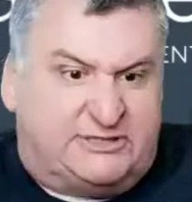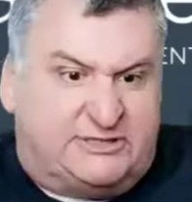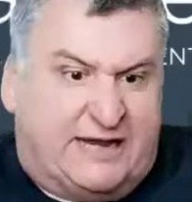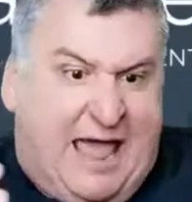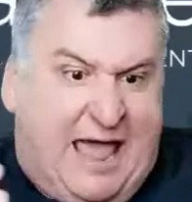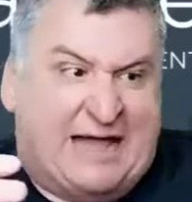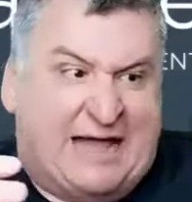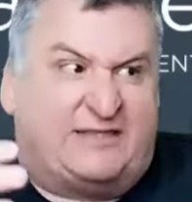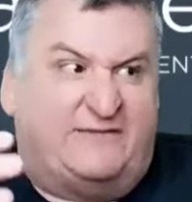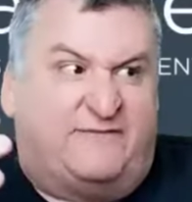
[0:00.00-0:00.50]
and
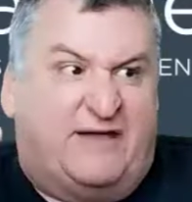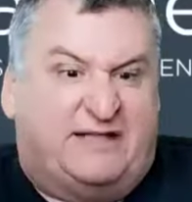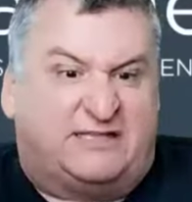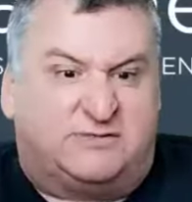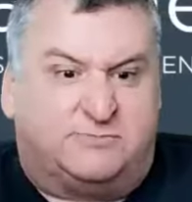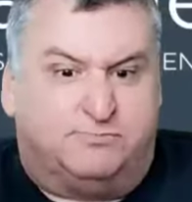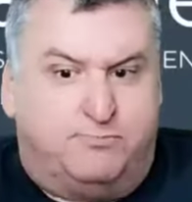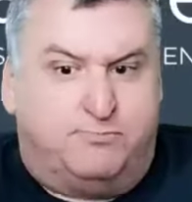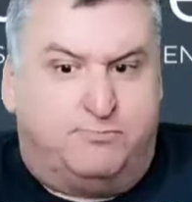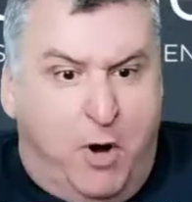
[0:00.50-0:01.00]

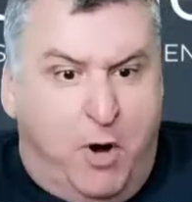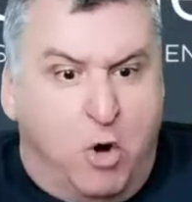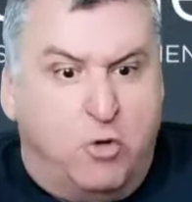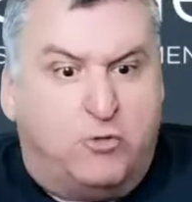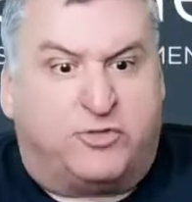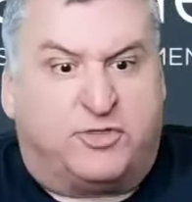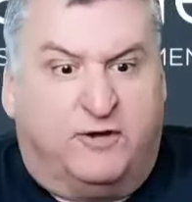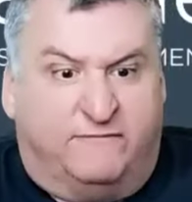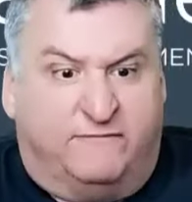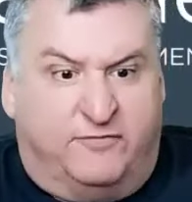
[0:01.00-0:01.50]
activates
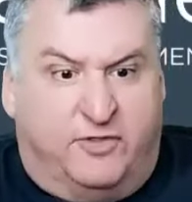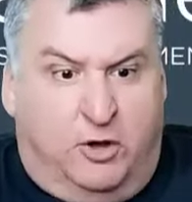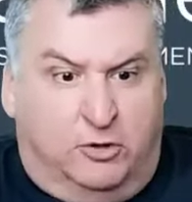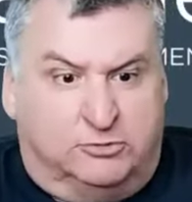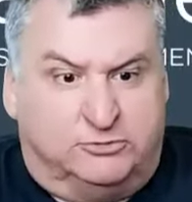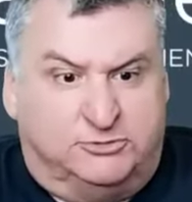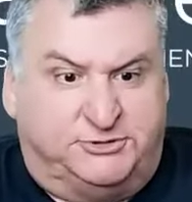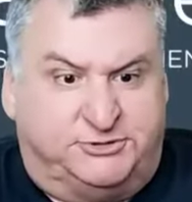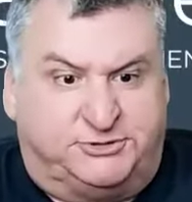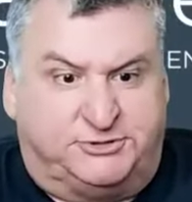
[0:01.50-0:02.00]
both of
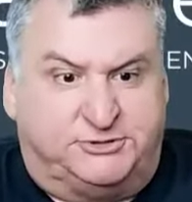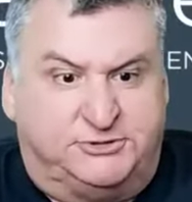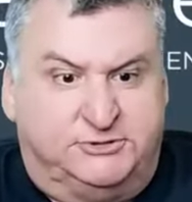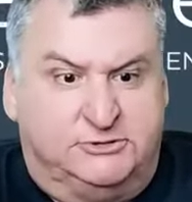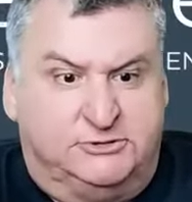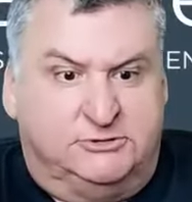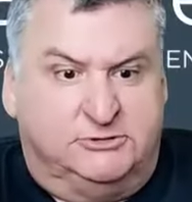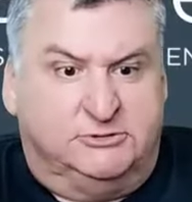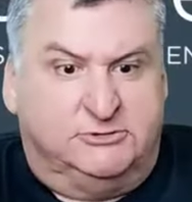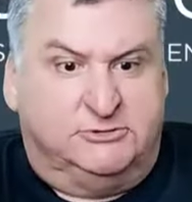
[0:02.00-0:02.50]
those
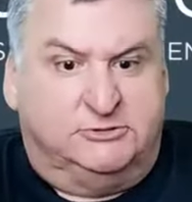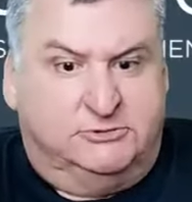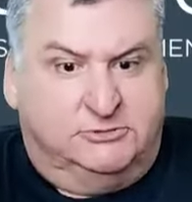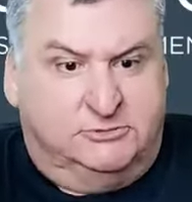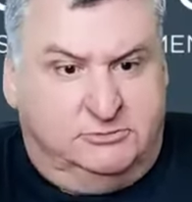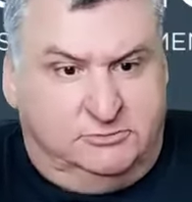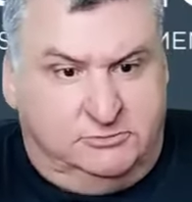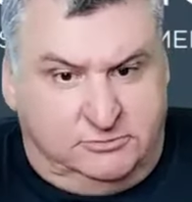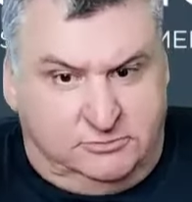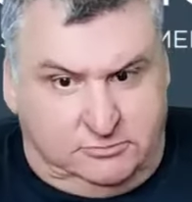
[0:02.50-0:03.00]

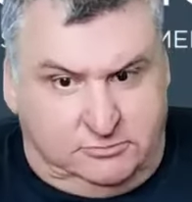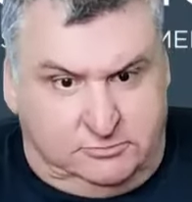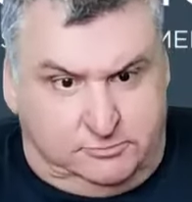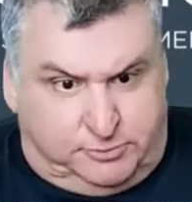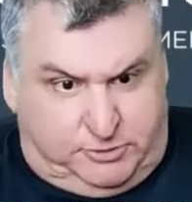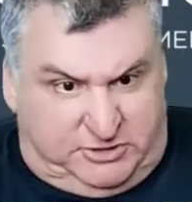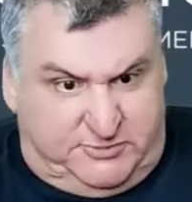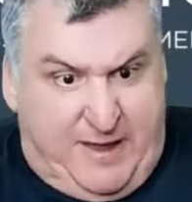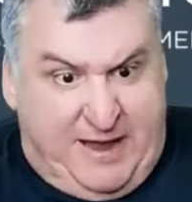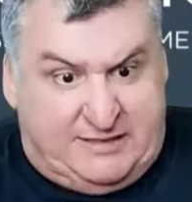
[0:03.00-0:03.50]

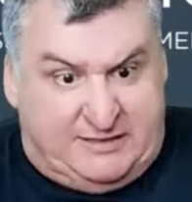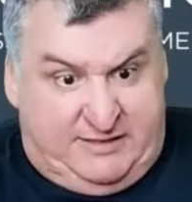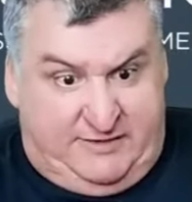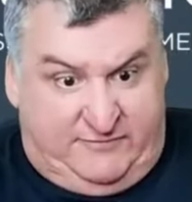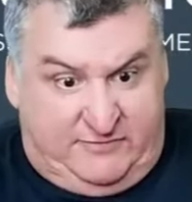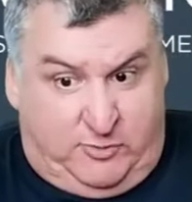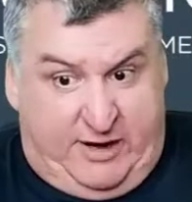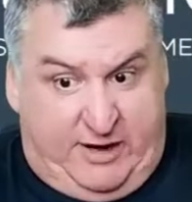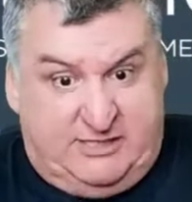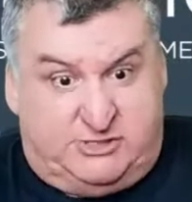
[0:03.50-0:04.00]

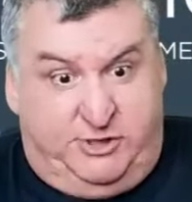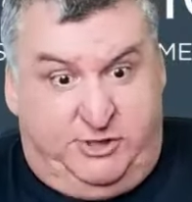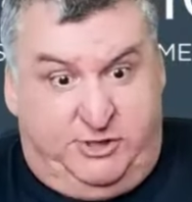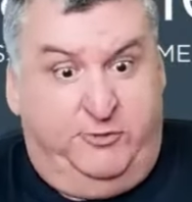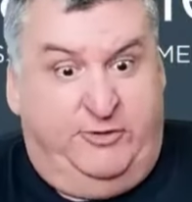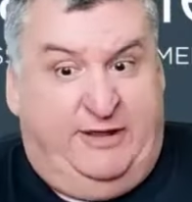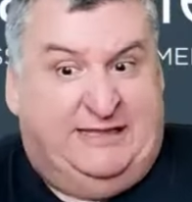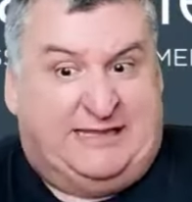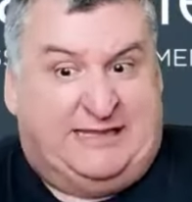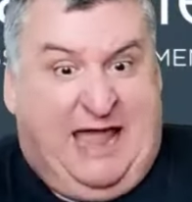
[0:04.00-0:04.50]
perspectives, right? So you
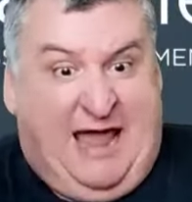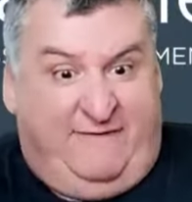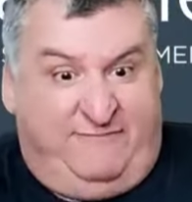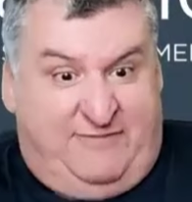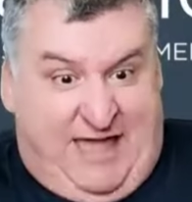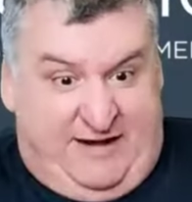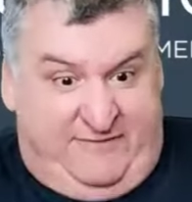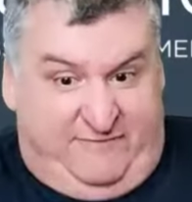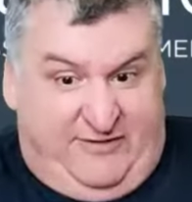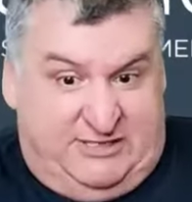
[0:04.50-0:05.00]
need to have
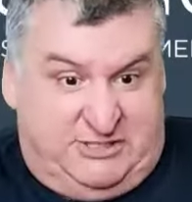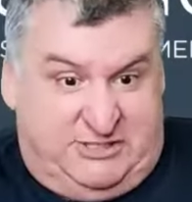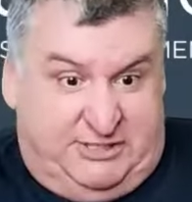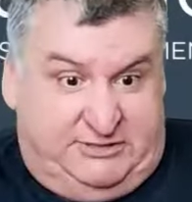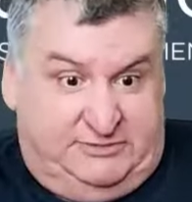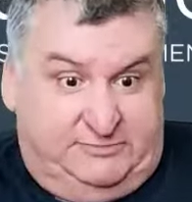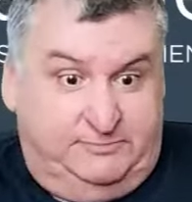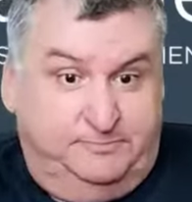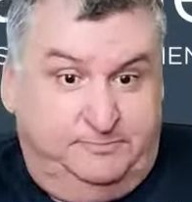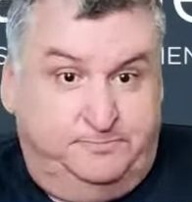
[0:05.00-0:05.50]
that
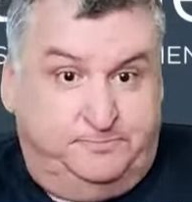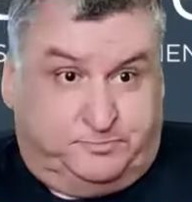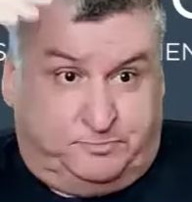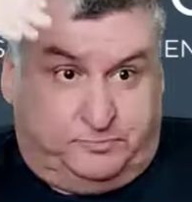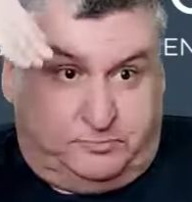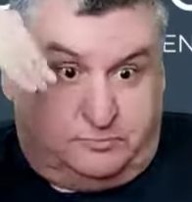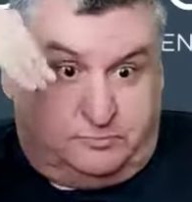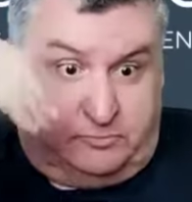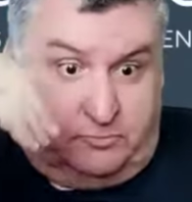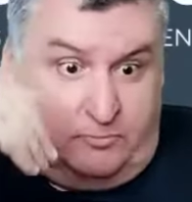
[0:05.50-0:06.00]
vision,
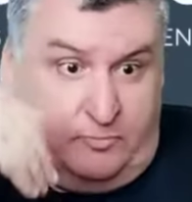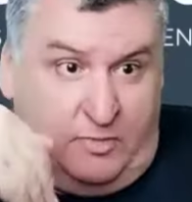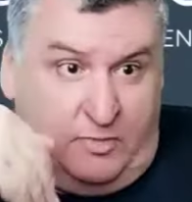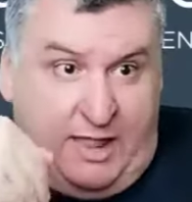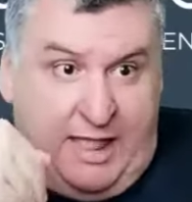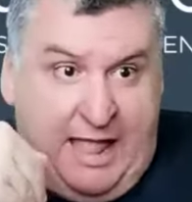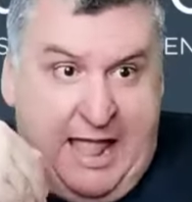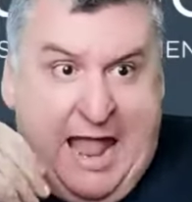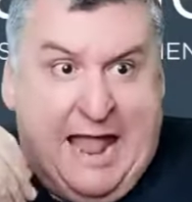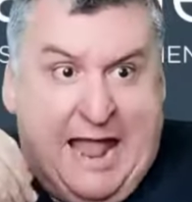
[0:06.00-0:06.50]

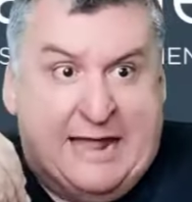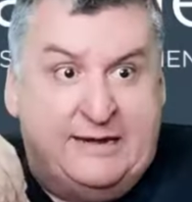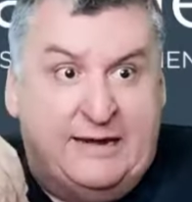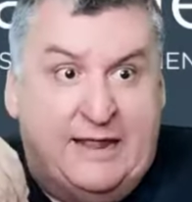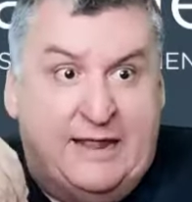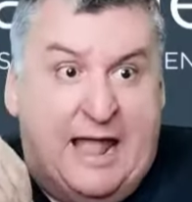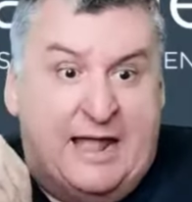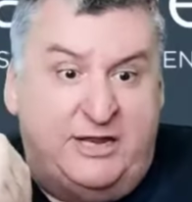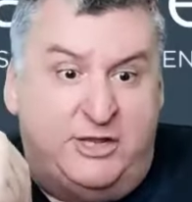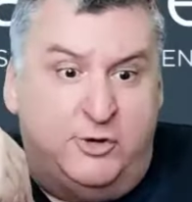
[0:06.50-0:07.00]
and
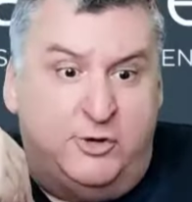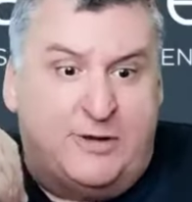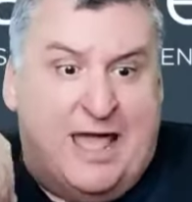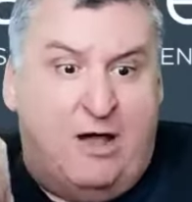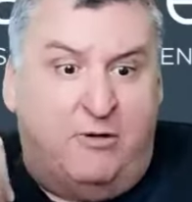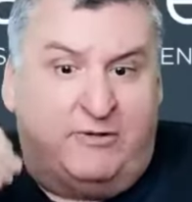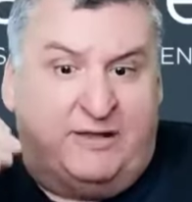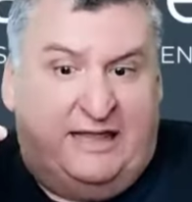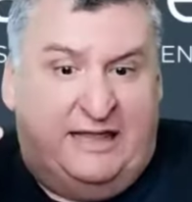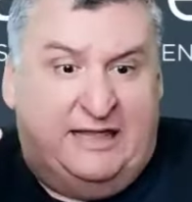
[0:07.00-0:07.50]
you
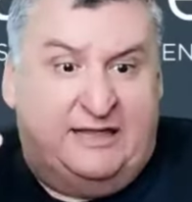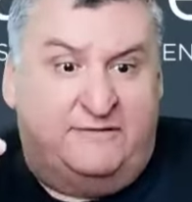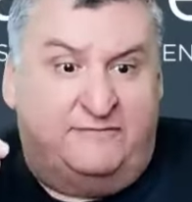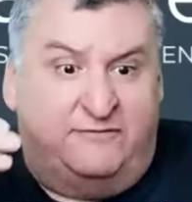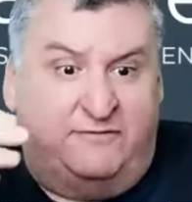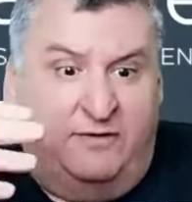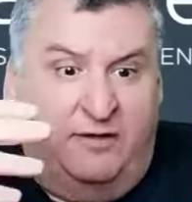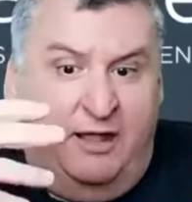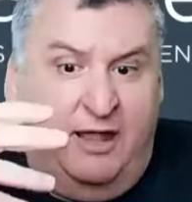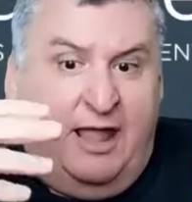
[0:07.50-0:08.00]
now
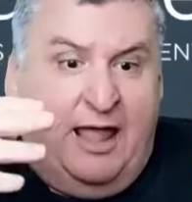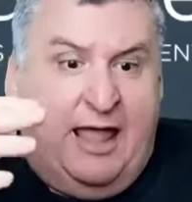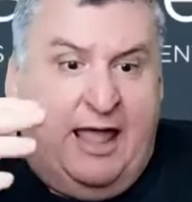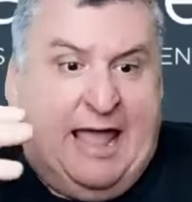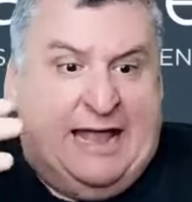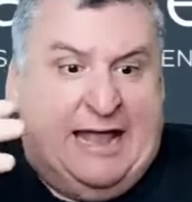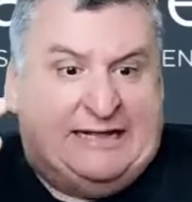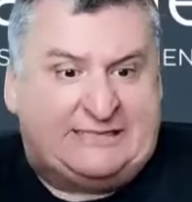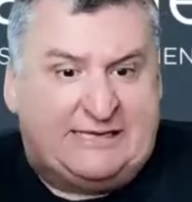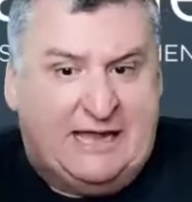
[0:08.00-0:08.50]
give
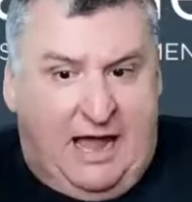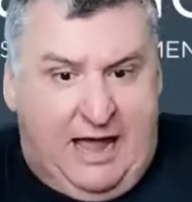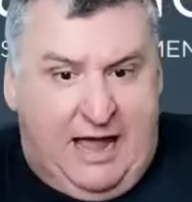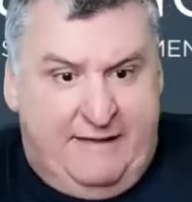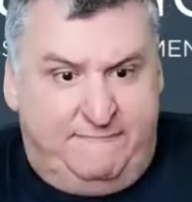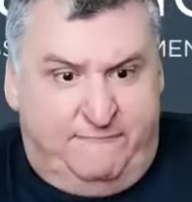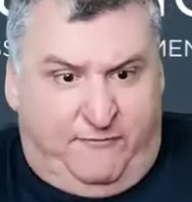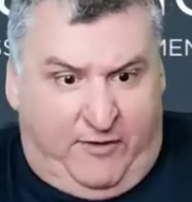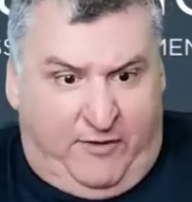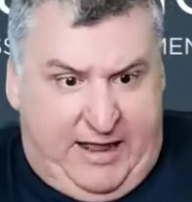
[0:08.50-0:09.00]
a
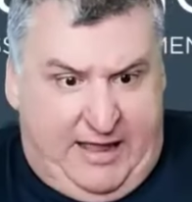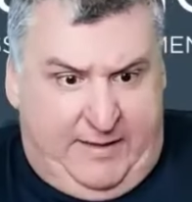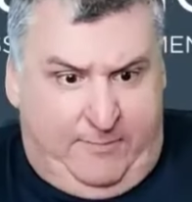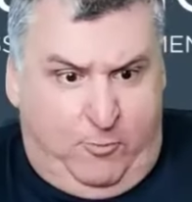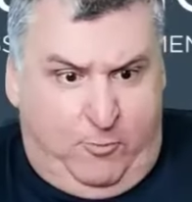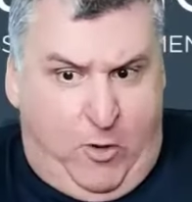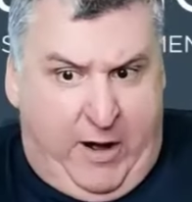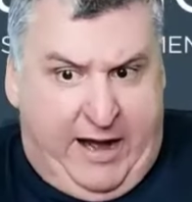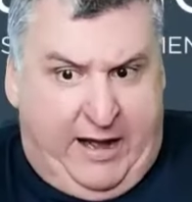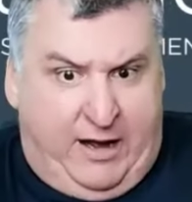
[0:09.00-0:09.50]
time
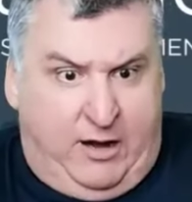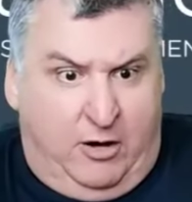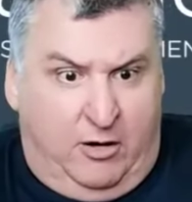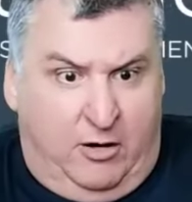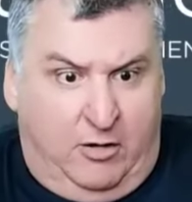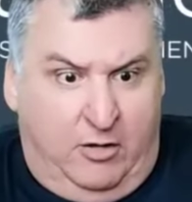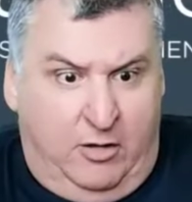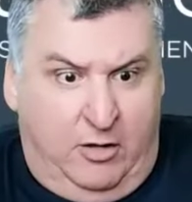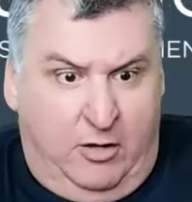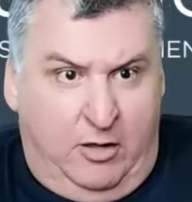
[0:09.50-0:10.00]
frame
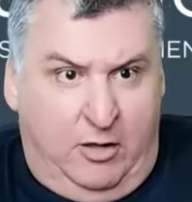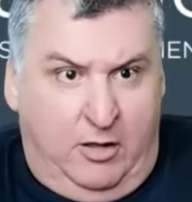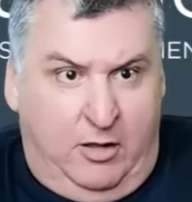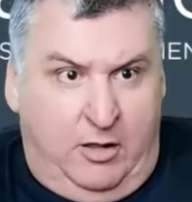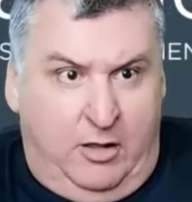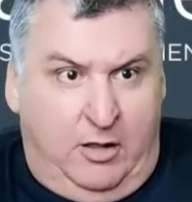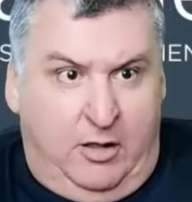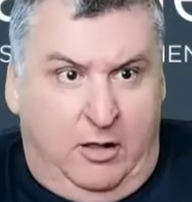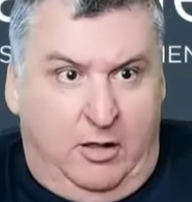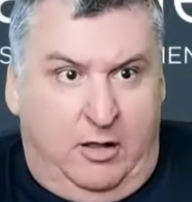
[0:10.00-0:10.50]
where
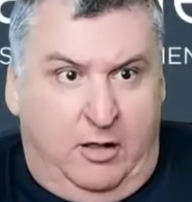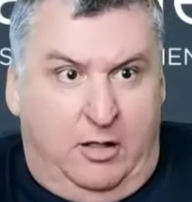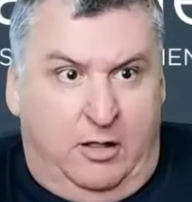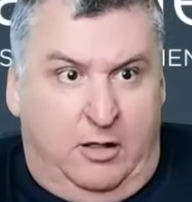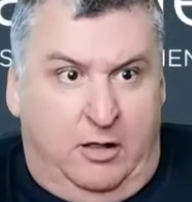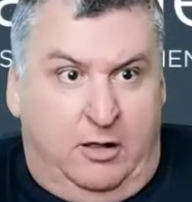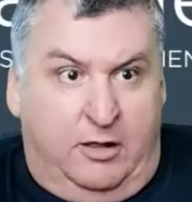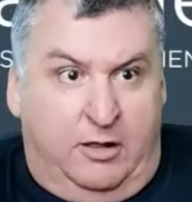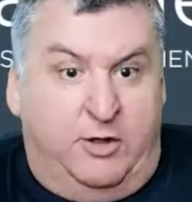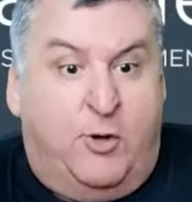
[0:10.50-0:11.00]

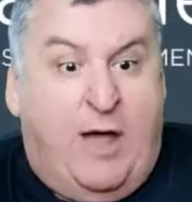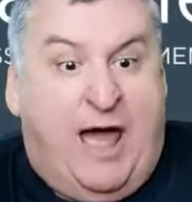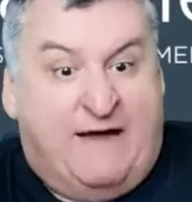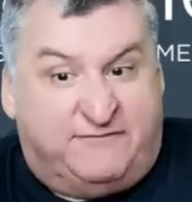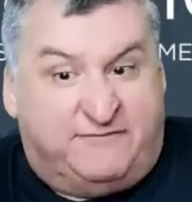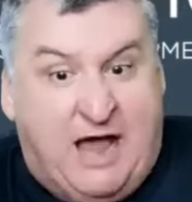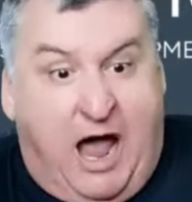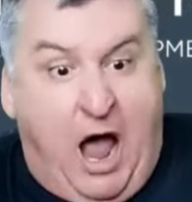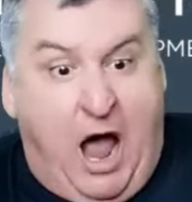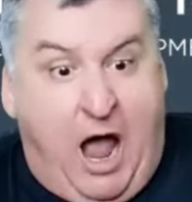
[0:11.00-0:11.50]
you
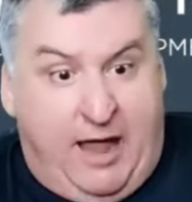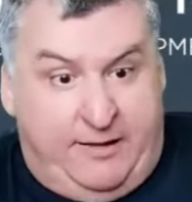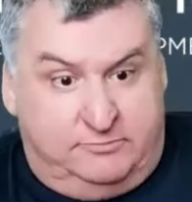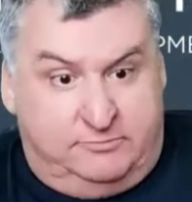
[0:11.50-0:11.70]
have time.